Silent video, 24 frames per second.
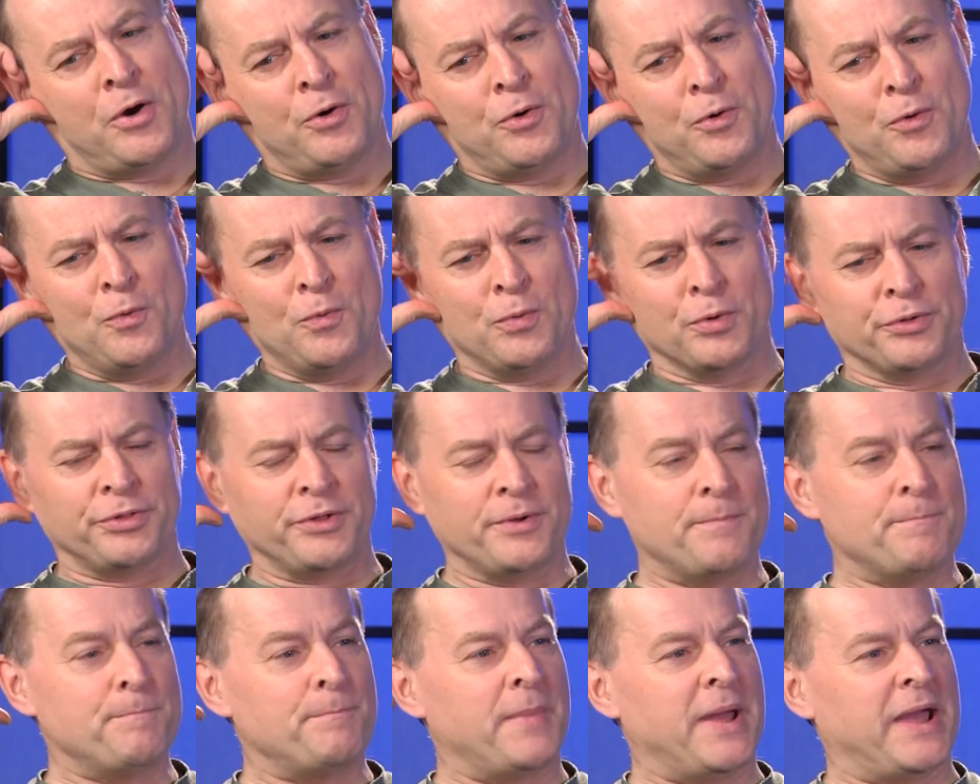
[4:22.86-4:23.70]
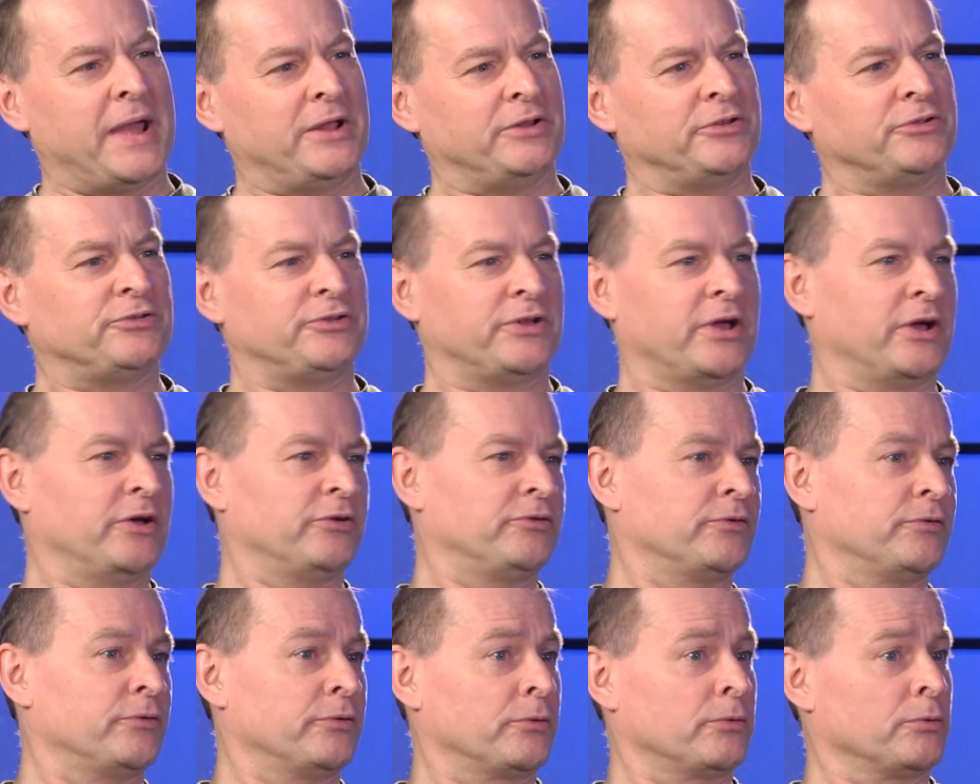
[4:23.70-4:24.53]
Who were the
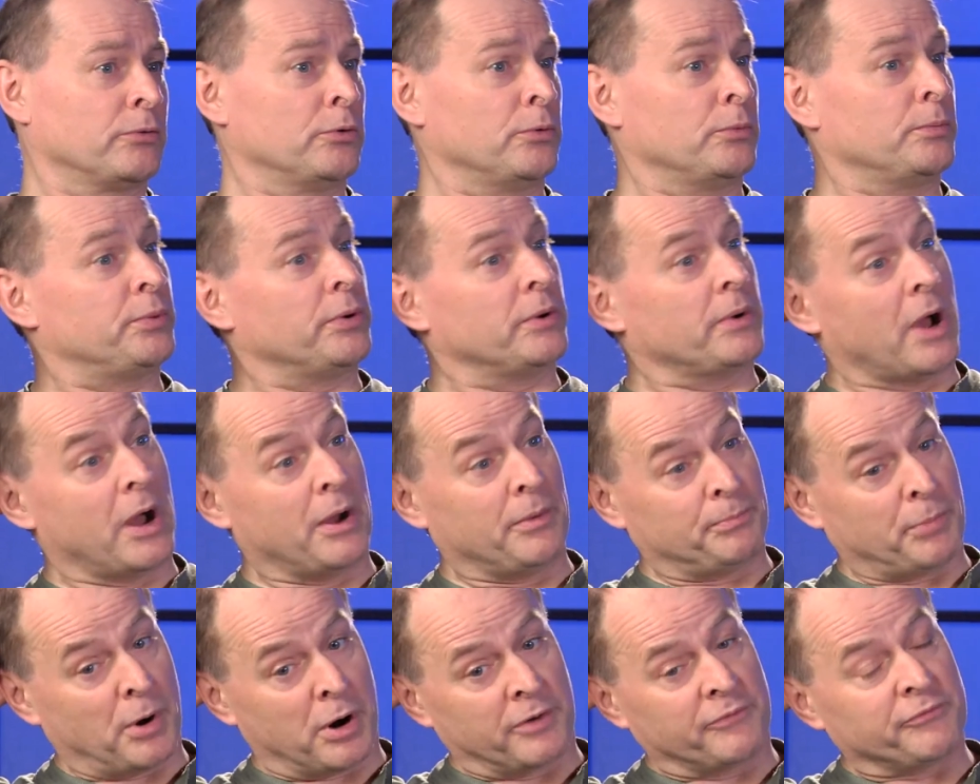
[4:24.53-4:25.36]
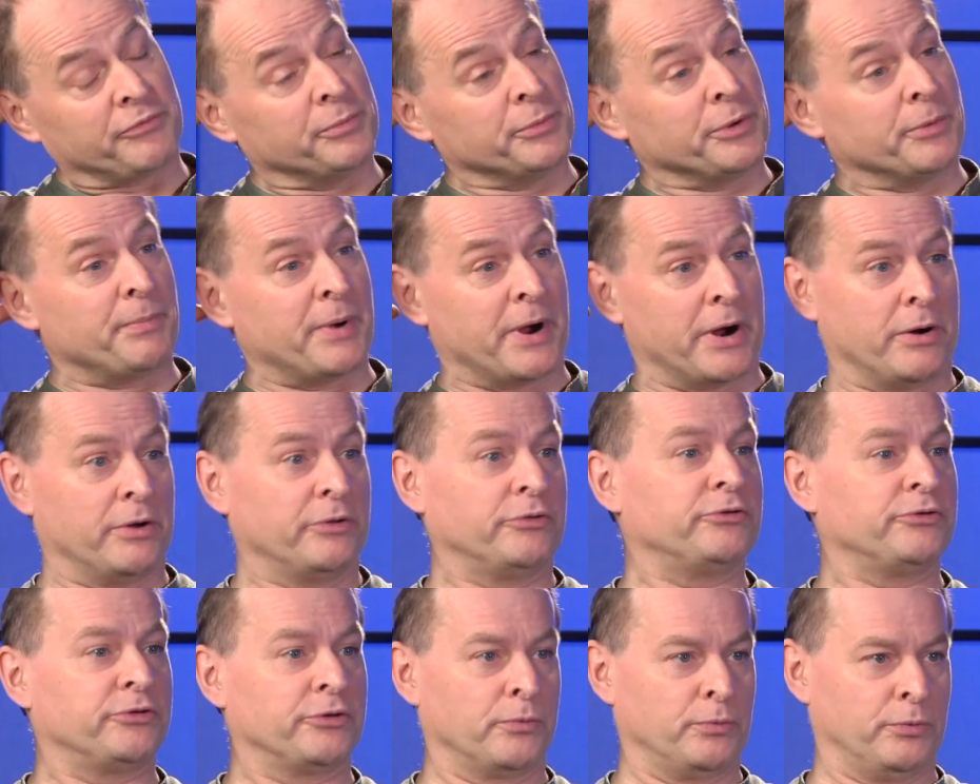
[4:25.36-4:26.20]
mainstays of the group, apart from your
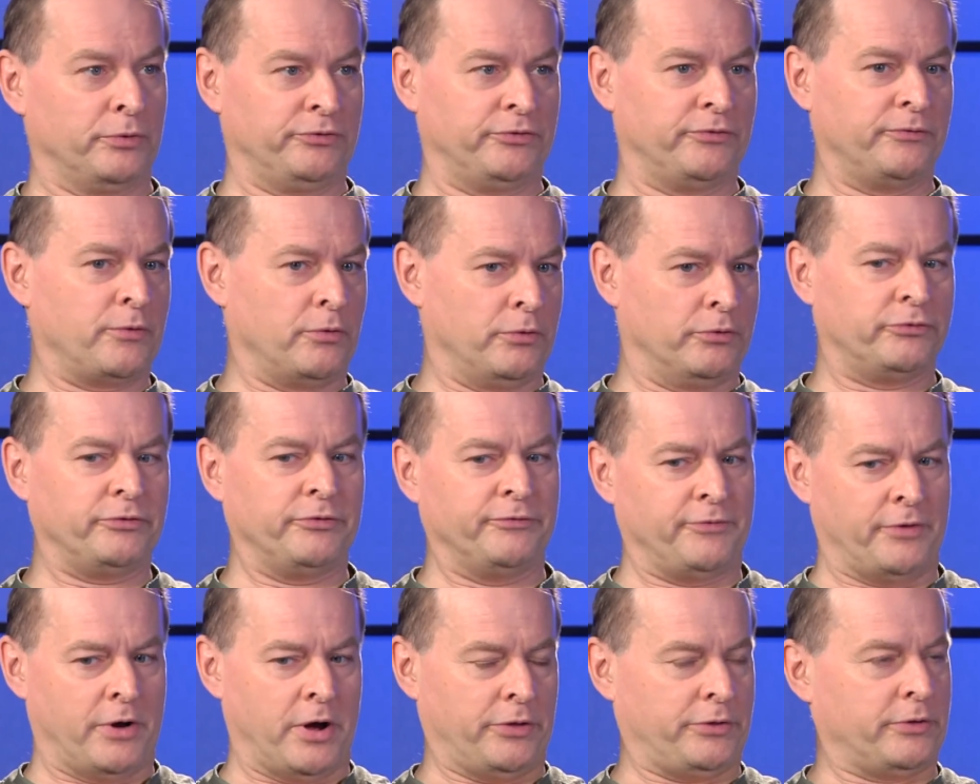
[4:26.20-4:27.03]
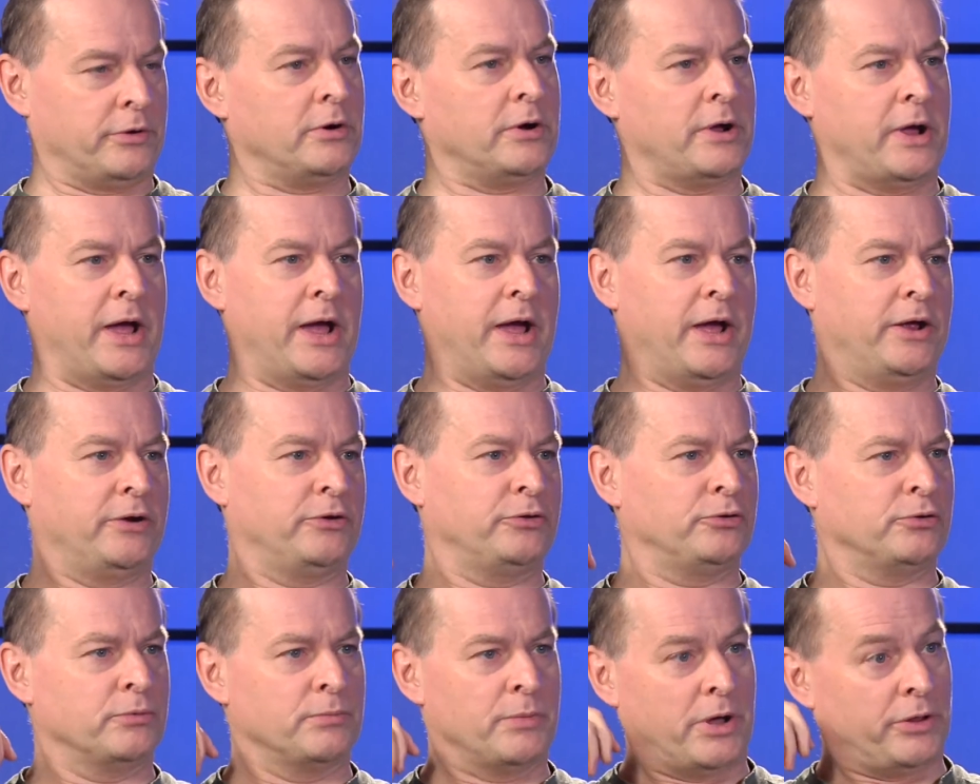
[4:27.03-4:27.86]
parents? There was, of course, your father
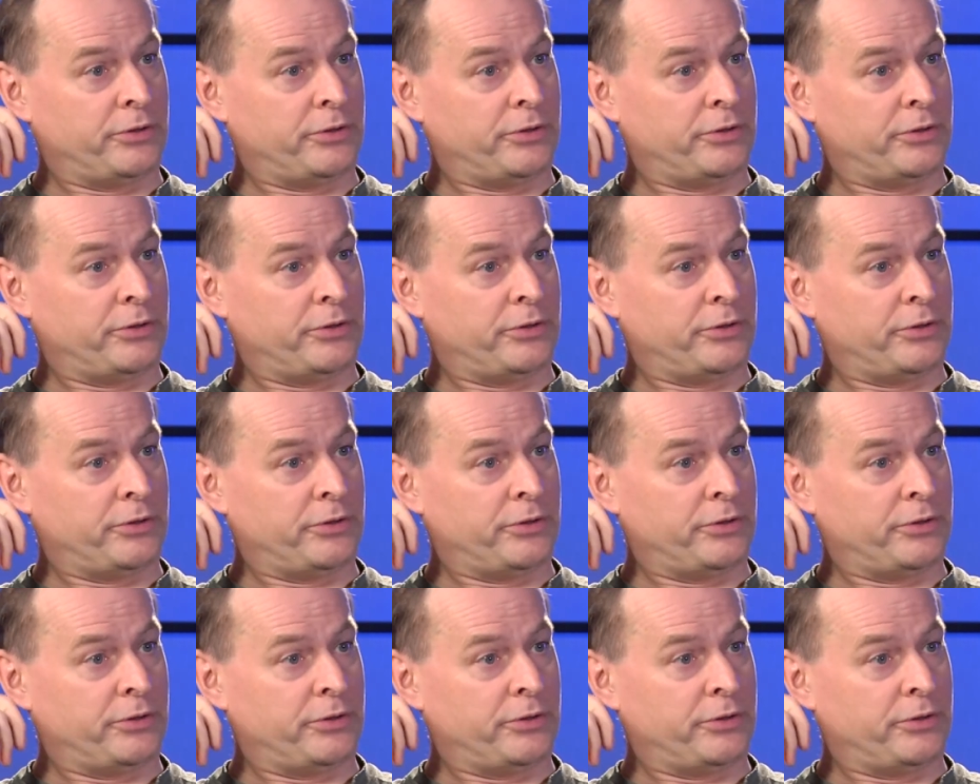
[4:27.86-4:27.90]
and your